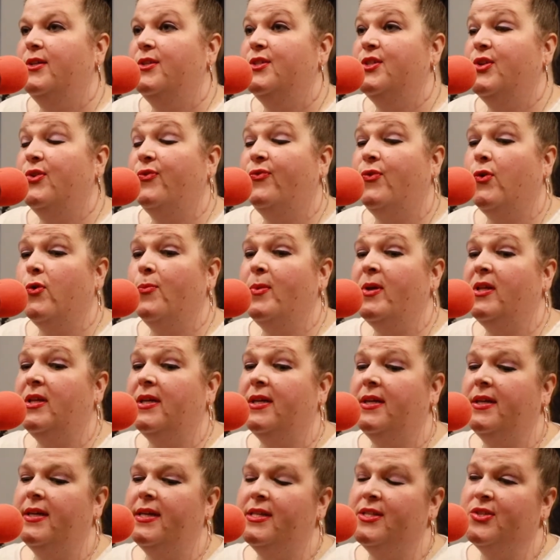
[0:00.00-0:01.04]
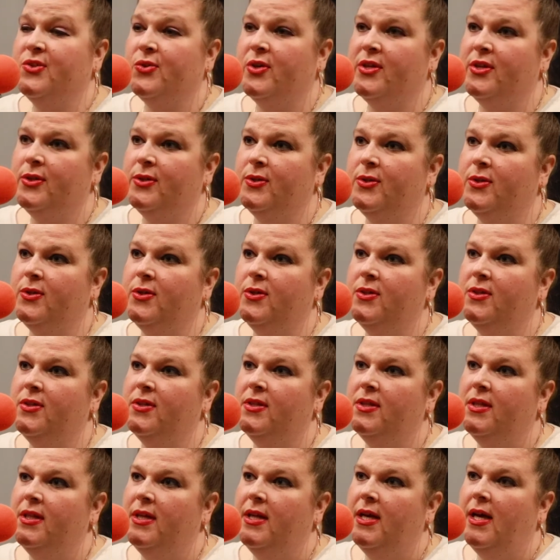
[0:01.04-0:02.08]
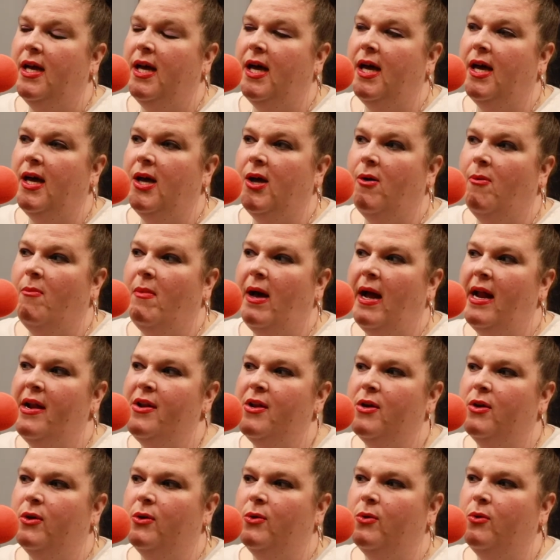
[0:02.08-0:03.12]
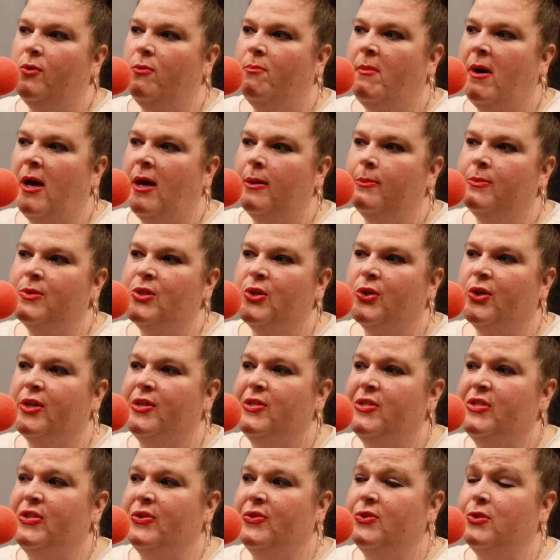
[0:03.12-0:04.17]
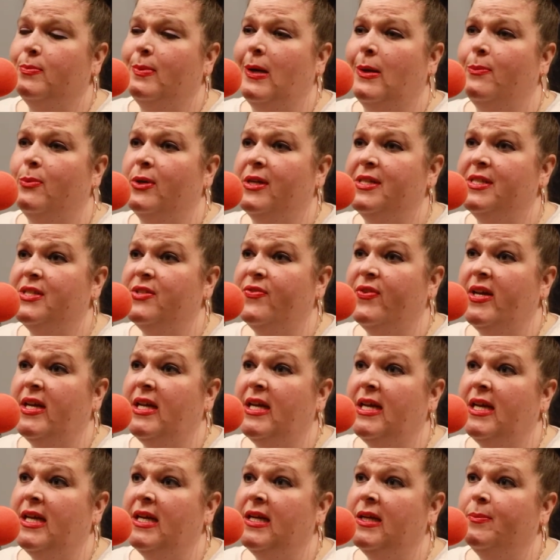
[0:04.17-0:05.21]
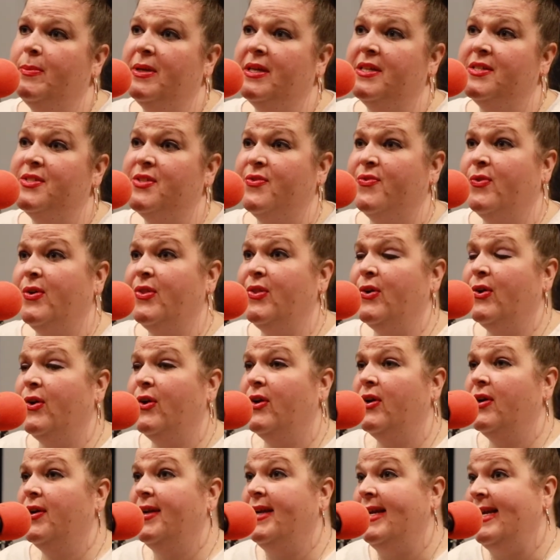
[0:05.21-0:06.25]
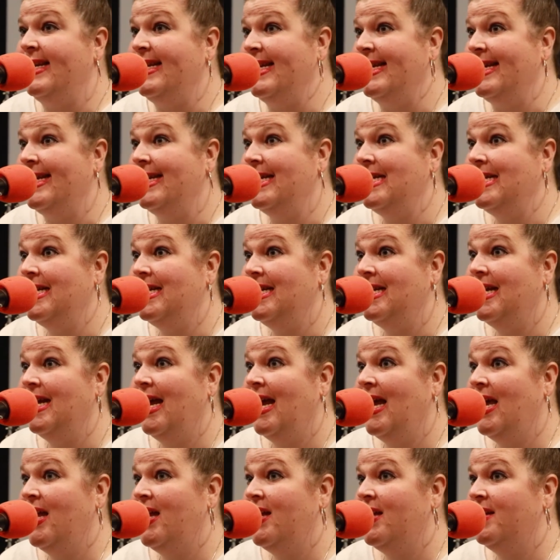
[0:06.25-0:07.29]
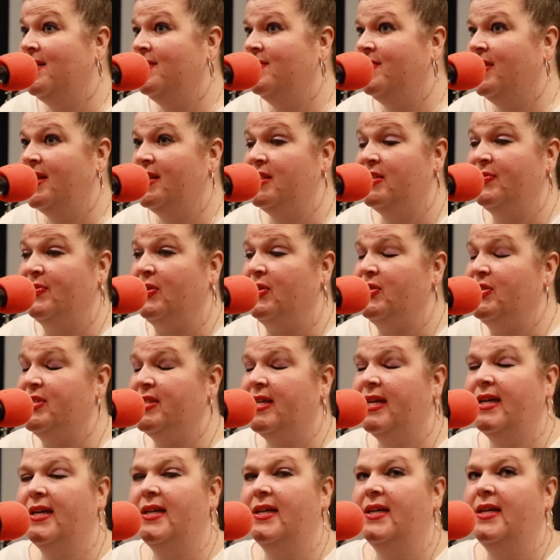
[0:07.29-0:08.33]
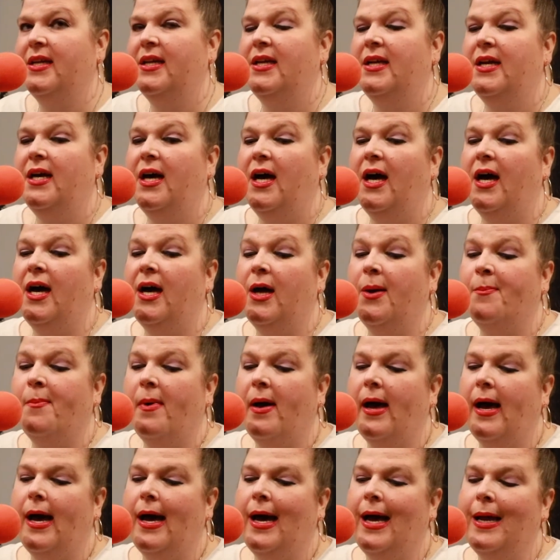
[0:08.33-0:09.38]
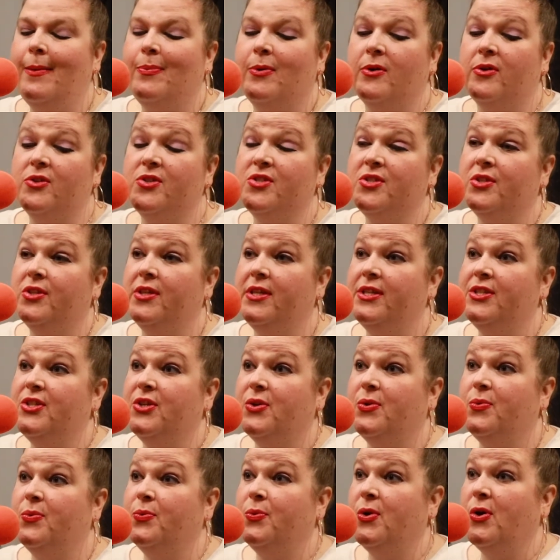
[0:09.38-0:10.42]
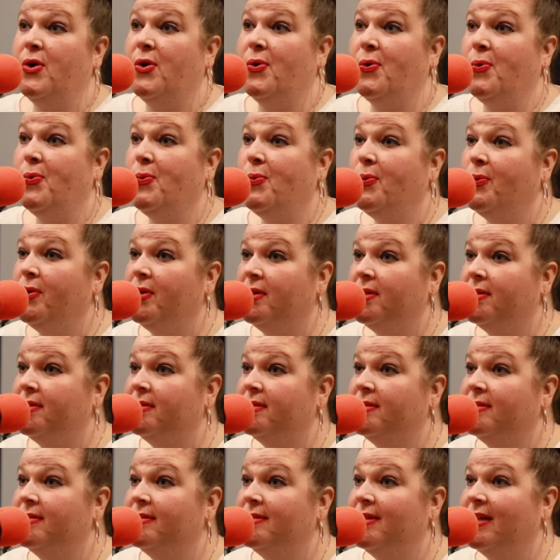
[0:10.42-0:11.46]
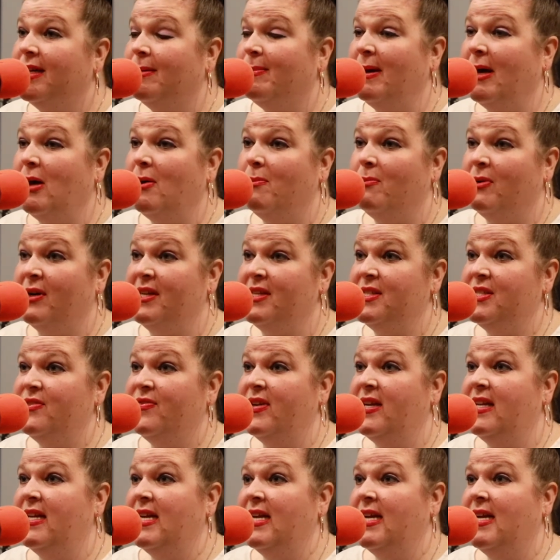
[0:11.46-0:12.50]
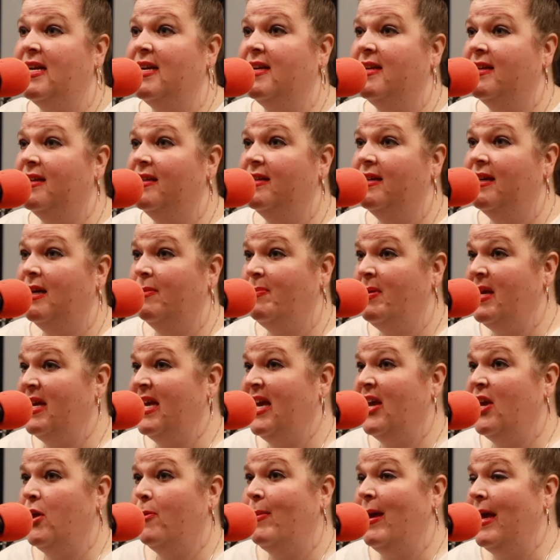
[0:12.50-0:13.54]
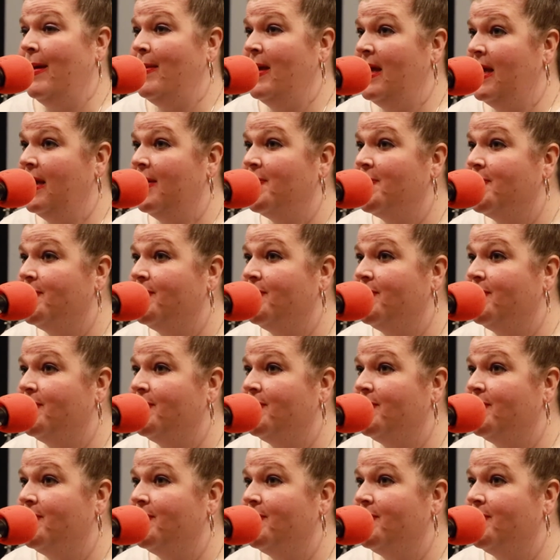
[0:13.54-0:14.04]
So formula is critical. I know moms are concerned about breastfeeding because of what they're eating and vice versa. I personally don't know about breastfeeding a PKU baby,